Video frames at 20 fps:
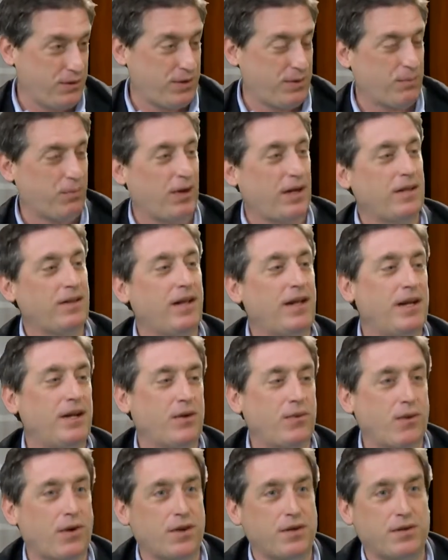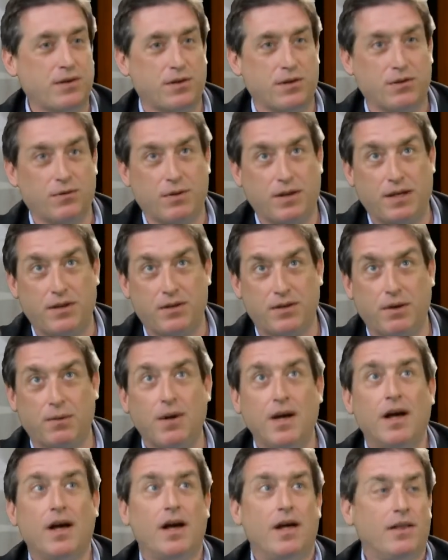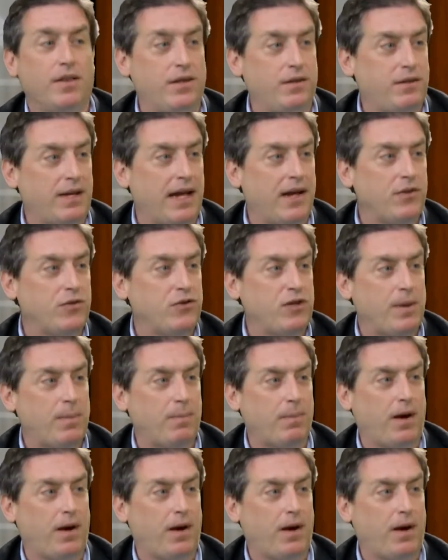a bright light across the street. So the township,